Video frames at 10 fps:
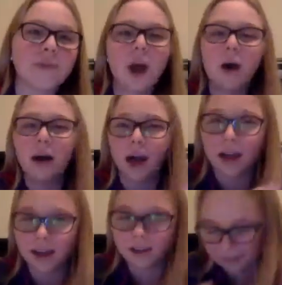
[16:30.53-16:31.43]
I'm like, oh
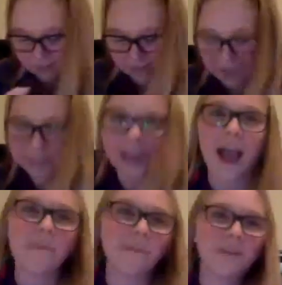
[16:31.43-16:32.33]
hi, and like I
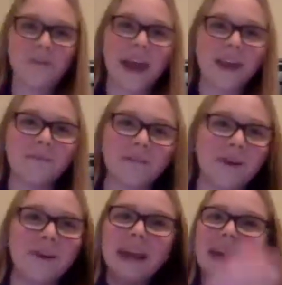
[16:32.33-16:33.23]
have my head in my
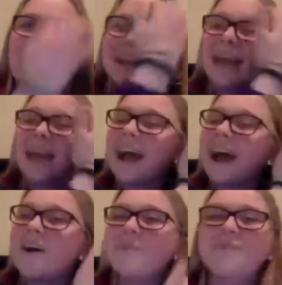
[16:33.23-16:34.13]
phone, like
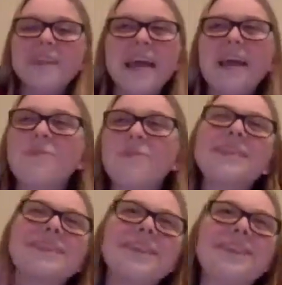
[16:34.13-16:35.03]
which
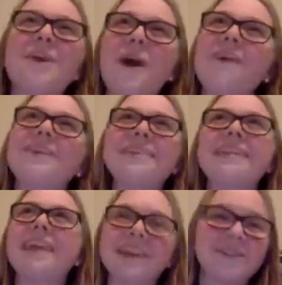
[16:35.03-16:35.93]
isn't, you know,
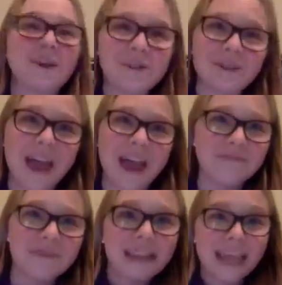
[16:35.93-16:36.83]
obviously like a social
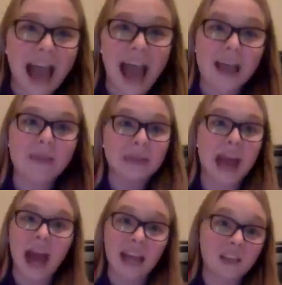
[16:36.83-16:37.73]
life, but like I mean
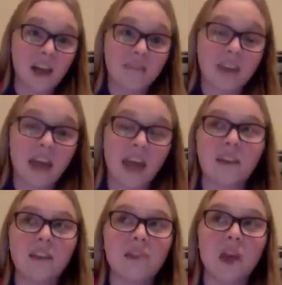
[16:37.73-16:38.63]
I love it and
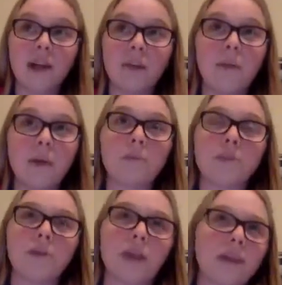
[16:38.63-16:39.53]
I love talking to people,
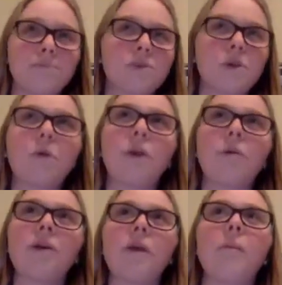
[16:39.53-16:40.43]
so like totally
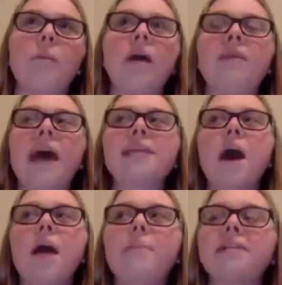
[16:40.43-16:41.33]
worth it. But that's
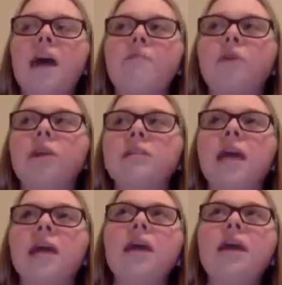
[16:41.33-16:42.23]
how I make time for it, is
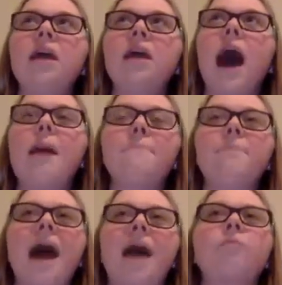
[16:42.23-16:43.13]
like
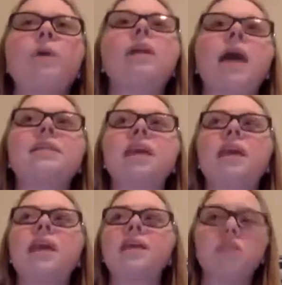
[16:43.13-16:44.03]
I realize
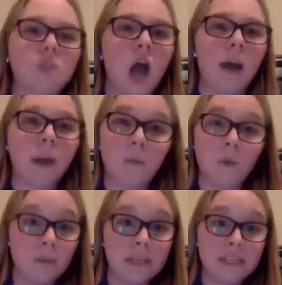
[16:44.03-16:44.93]
like it's a job, I
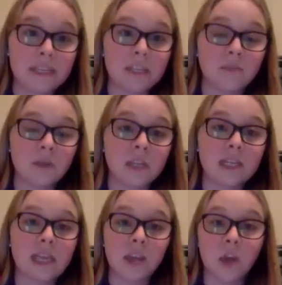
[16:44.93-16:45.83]
want to be successful at
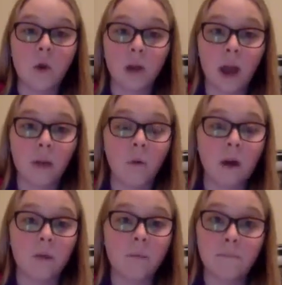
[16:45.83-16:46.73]
this, I know what I
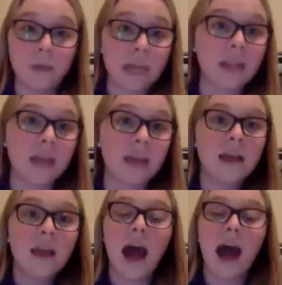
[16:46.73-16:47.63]
want to be. Like
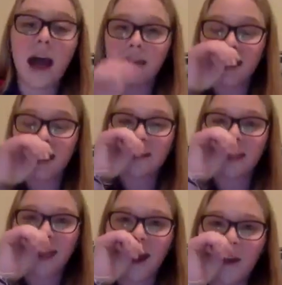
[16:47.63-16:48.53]
I kind of
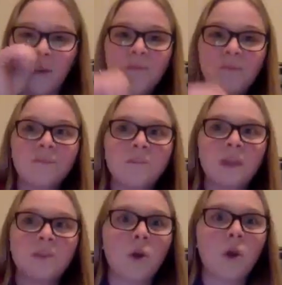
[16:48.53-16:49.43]
like how
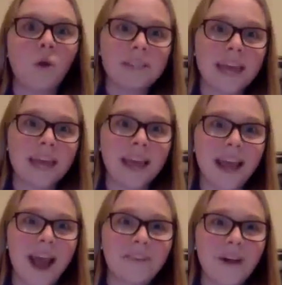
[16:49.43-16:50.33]
Nicole said,
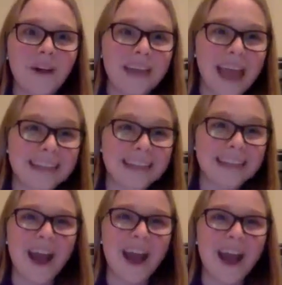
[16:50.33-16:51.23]
like I follow
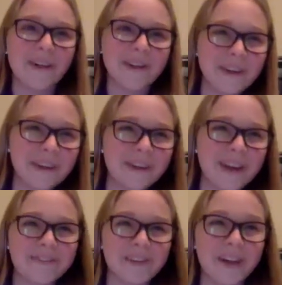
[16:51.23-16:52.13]
Cassie, I follow you,
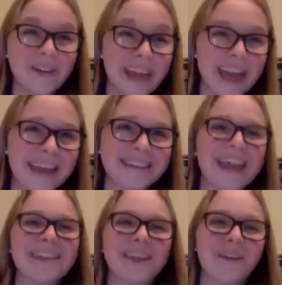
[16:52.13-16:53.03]
I follow Nay, so
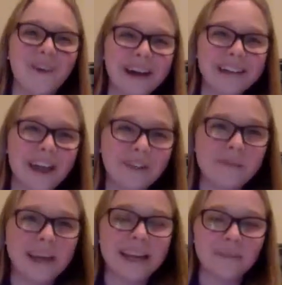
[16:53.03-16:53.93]
I just like watch
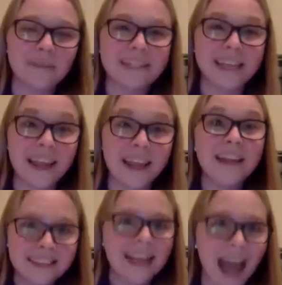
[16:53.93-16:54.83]
everybody and I'm just like
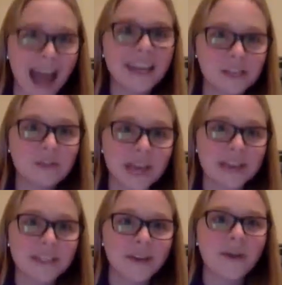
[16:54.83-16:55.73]
I can do
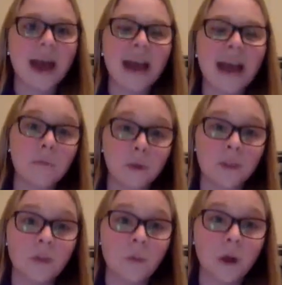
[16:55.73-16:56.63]
that too. I just need to put
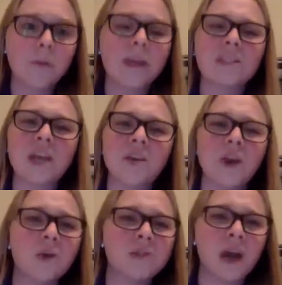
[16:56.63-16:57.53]
in the work because I
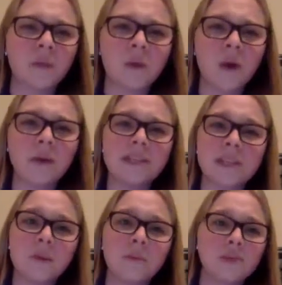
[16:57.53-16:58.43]
know down the road it's
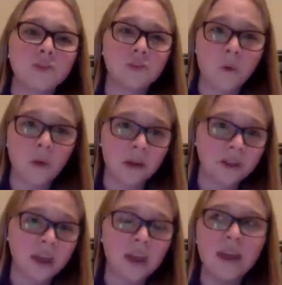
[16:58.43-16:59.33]
going to be so
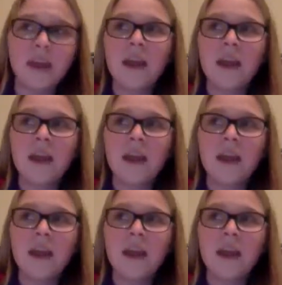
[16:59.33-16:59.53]
worth it.